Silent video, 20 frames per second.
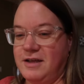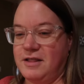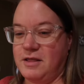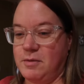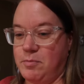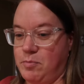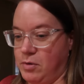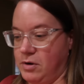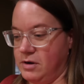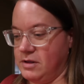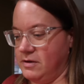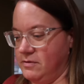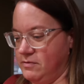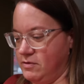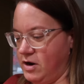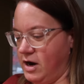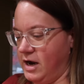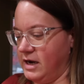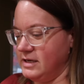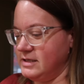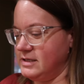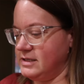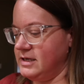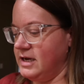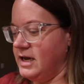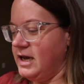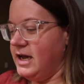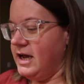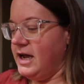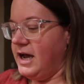the birth of Christ.
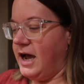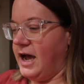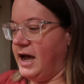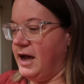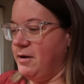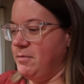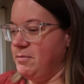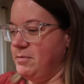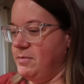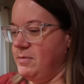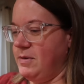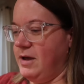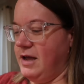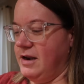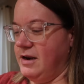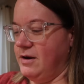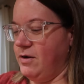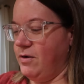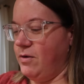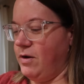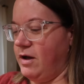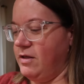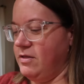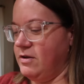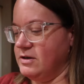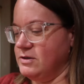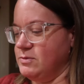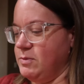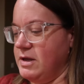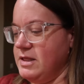And
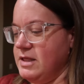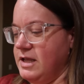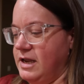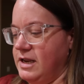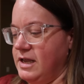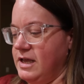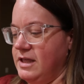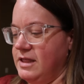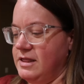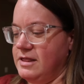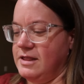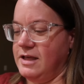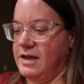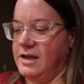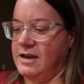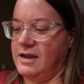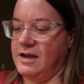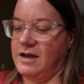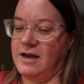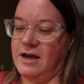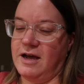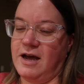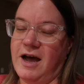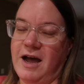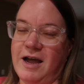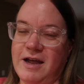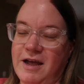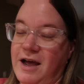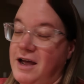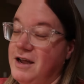there's one lady that
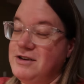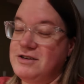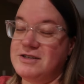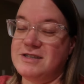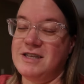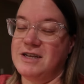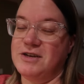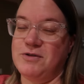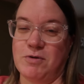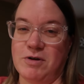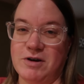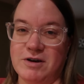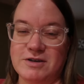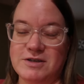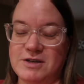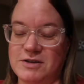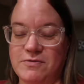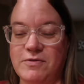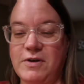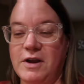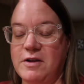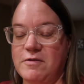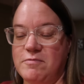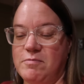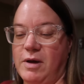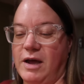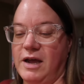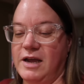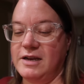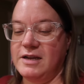I just adore her. She's a friend
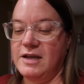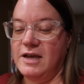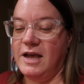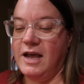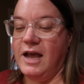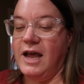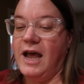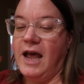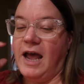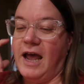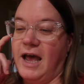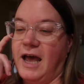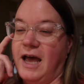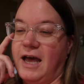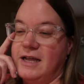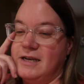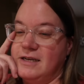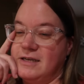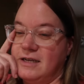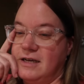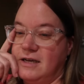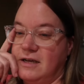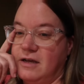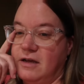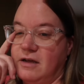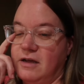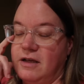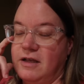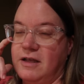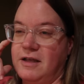of mine. And
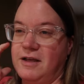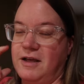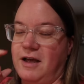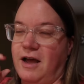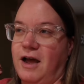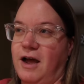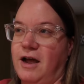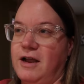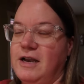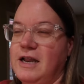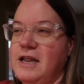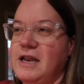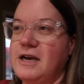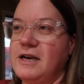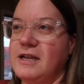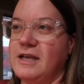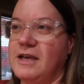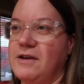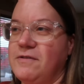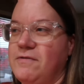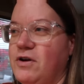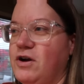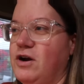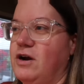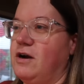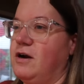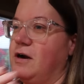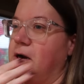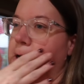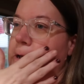I needed to give
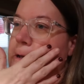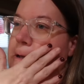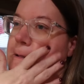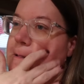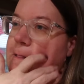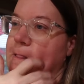her